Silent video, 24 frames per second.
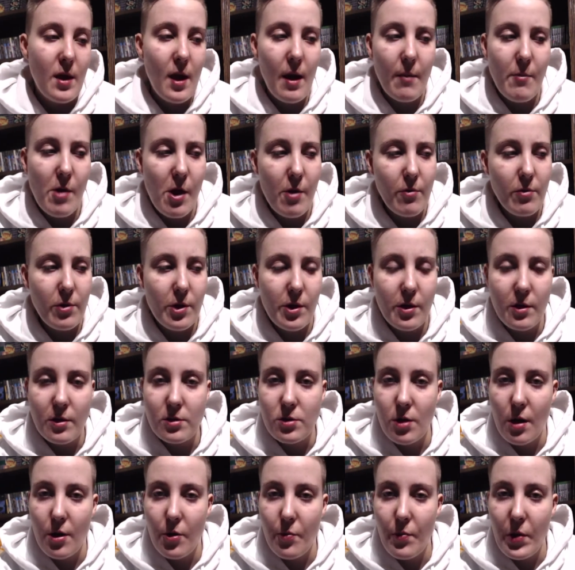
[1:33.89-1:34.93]
Yeah, I'm not really going to
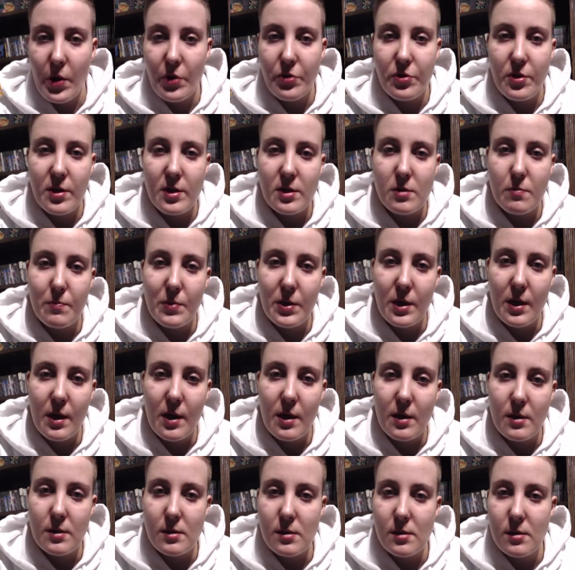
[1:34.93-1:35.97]
talk about this
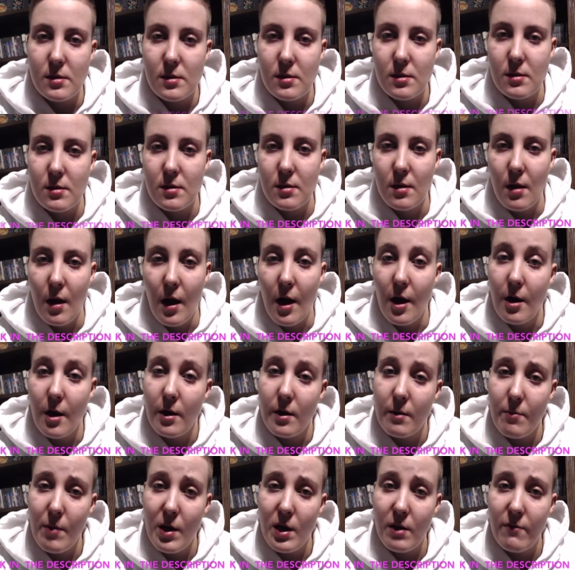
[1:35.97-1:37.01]
because I already
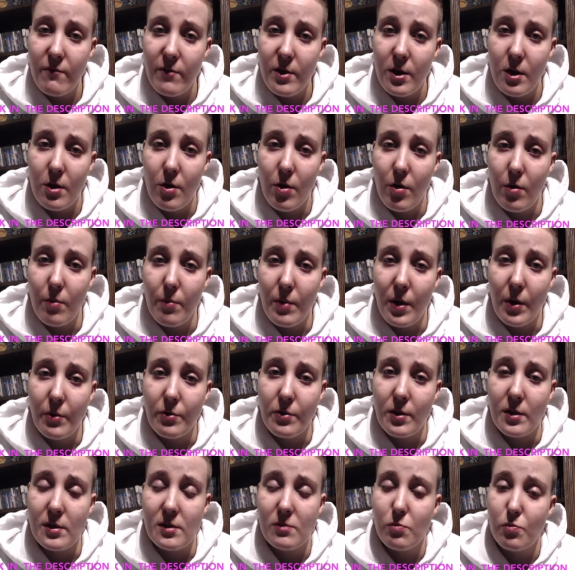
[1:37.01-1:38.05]
made a video about
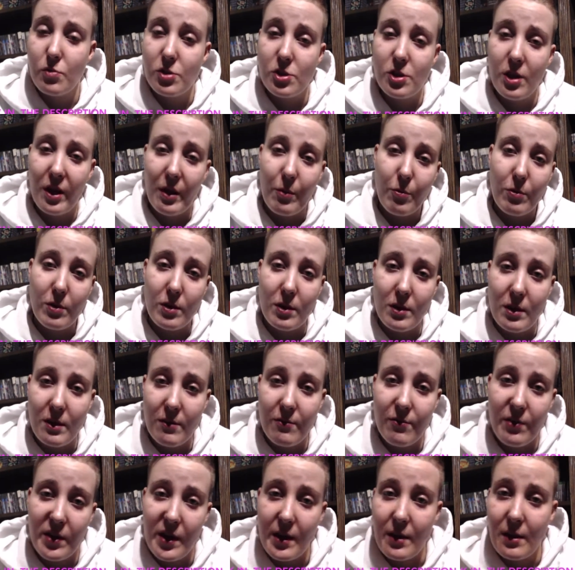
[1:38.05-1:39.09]
this, which I will
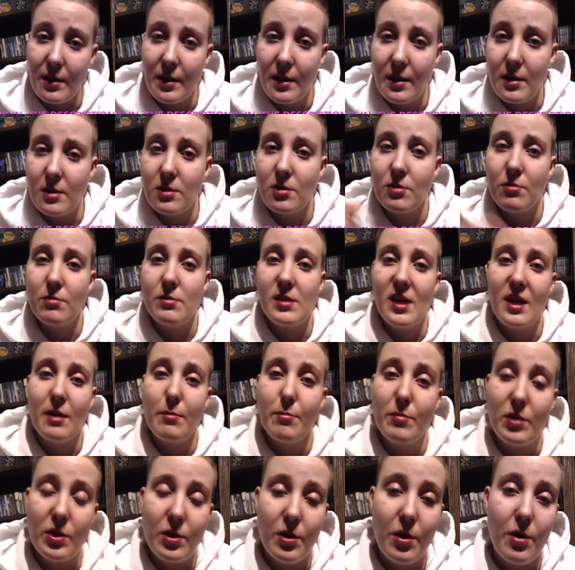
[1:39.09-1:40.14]
leave a link to down
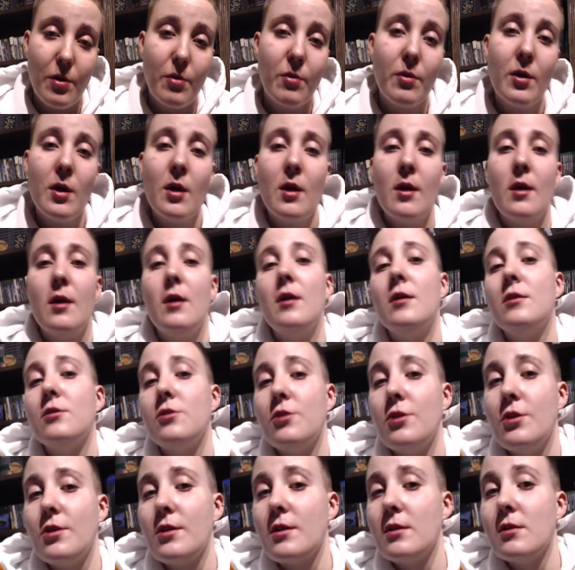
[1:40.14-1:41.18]
below so
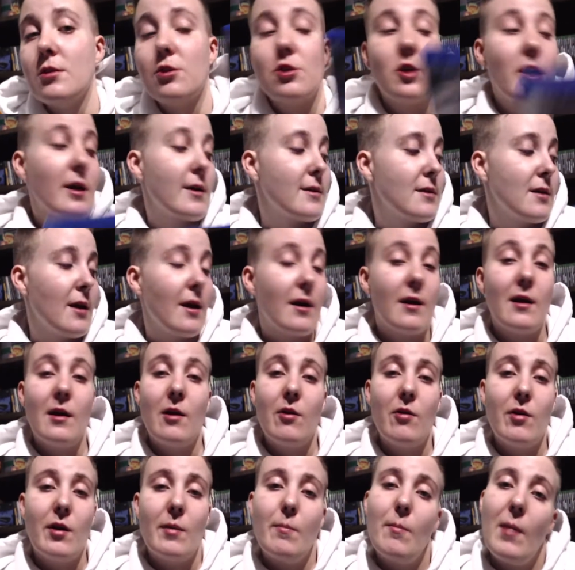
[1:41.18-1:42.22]
you can check that
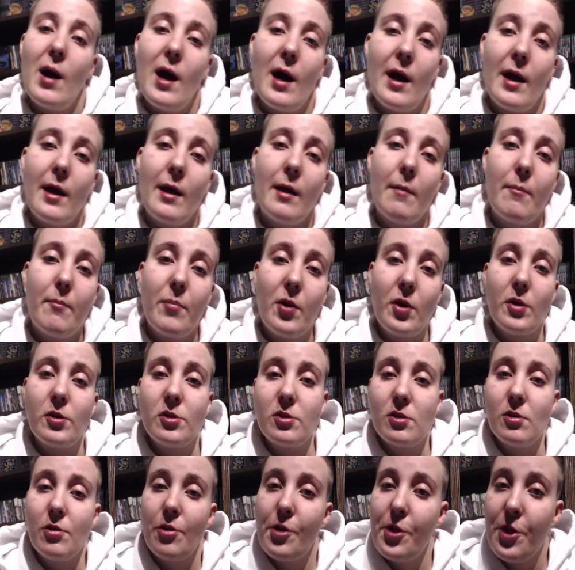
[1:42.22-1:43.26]
out and my
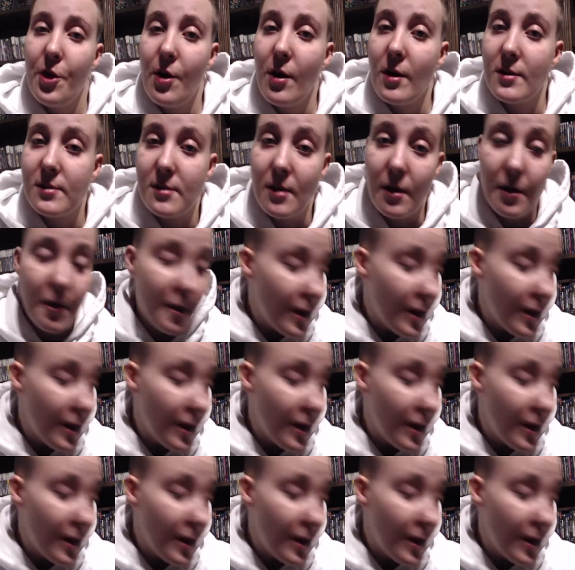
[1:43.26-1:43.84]
personal thoughts on